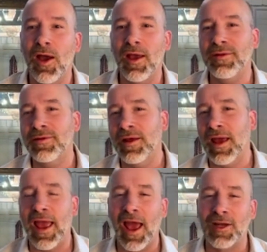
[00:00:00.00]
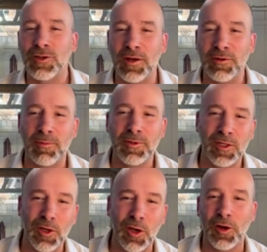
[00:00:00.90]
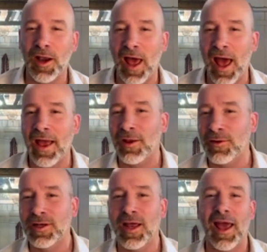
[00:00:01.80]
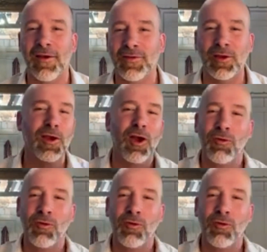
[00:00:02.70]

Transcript: is the AI transcription good or not? Did I have to?